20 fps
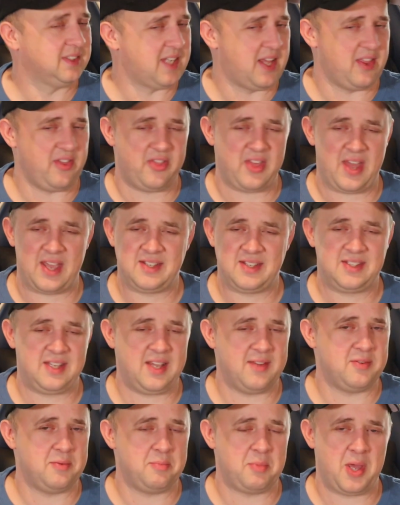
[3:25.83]
and
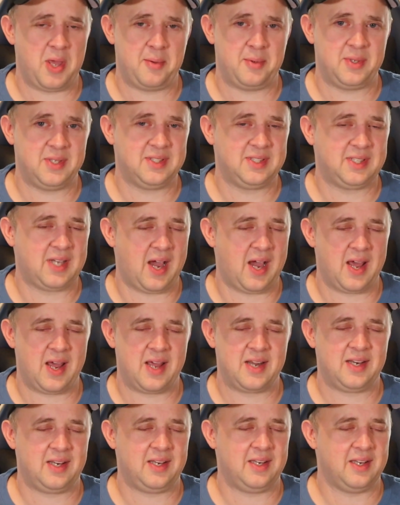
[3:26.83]
Thanksgiving, baby.
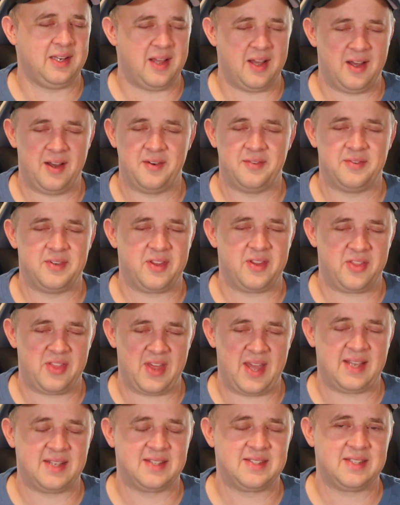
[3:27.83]
God, I love
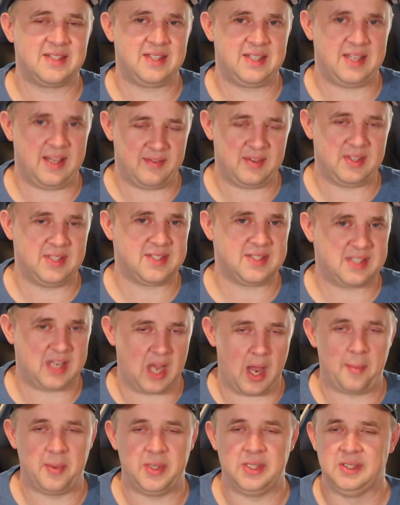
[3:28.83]
Thanksgiving. It's
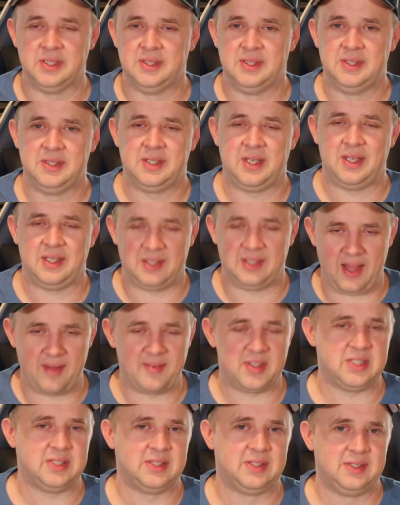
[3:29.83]
coming. I
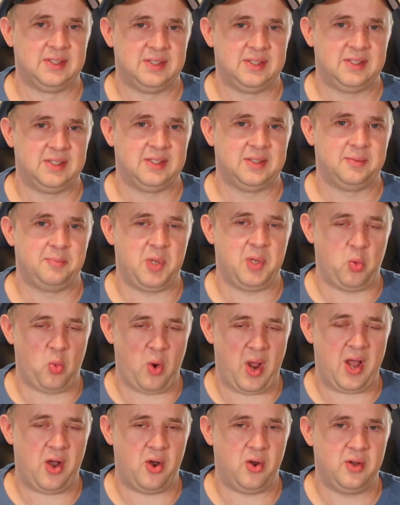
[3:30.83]
love it. Be
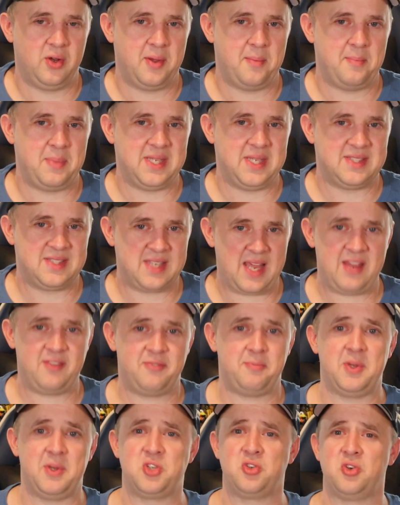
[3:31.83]
well, be
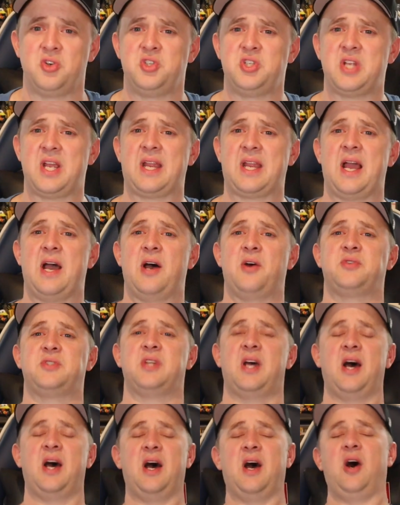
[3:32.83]
safe. Make sure to check out
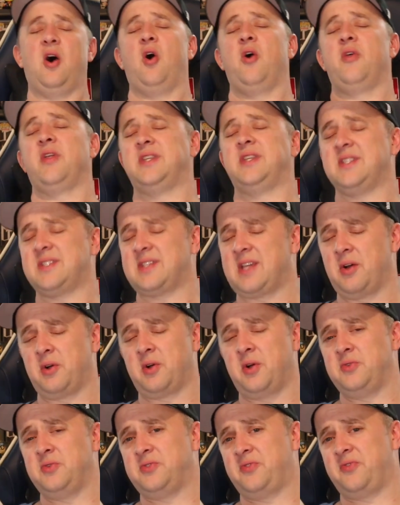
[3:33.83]
uh, all the
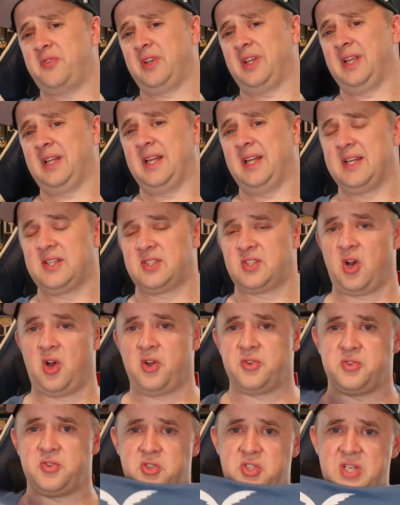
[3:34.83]
discount codes, affiliate links.
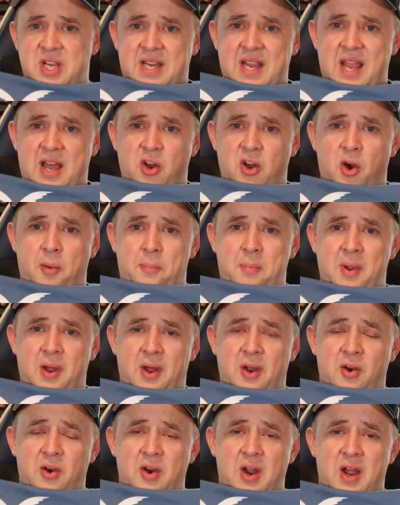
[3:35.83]
Also check out our,
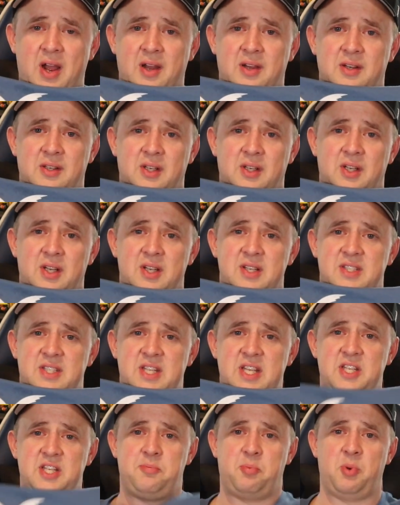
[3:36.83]
our uh,
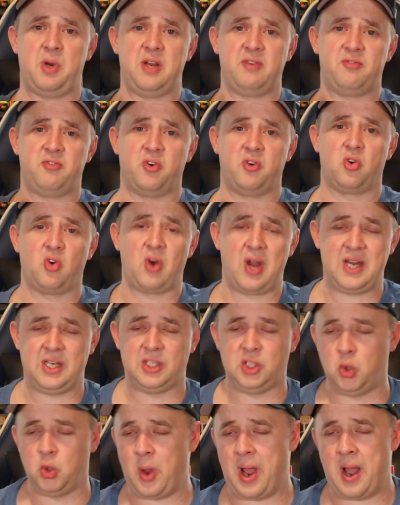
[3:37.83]
Teespring for great
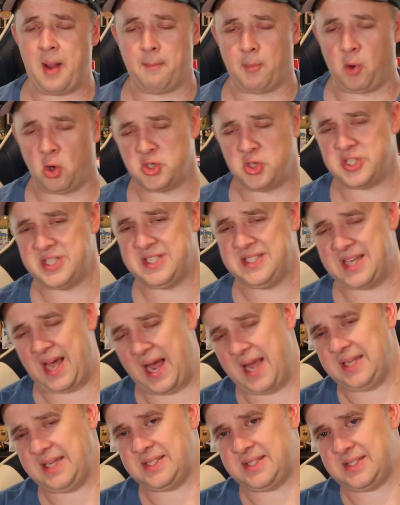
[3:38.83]
Luau
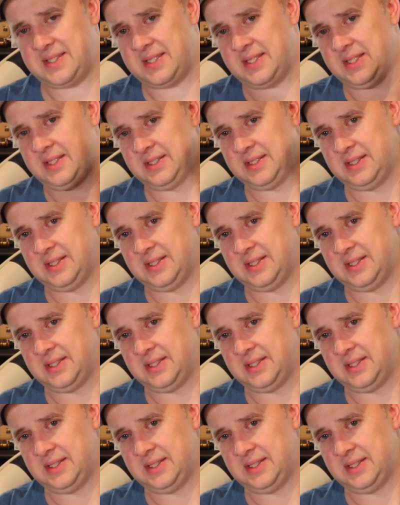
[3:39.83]
merchandise.